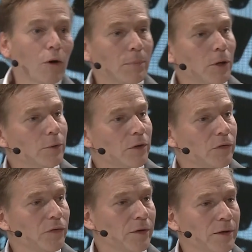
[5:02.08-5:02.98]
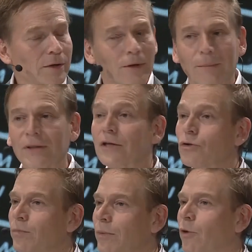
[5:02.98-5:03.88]
components. But they
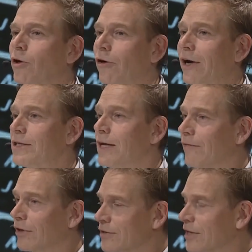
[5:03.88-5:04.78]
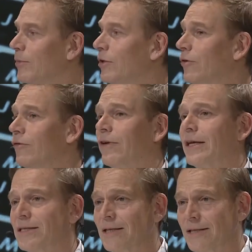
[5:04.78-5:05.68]
should be modularized, having the same
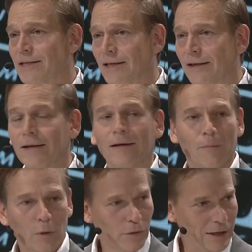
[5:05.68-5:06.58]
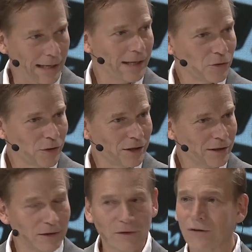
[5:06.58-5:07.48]
interfaces, both electrical
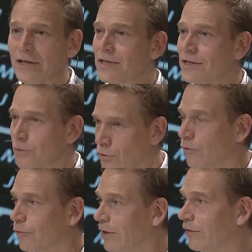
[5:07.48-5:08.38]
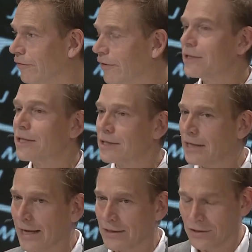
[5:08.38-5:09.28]
interfaces or software interfaces
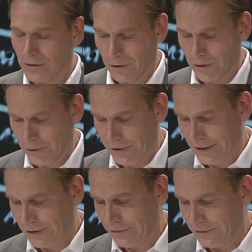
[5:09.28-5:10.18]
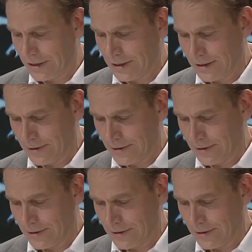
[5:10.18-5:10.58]
as hardware interfaces.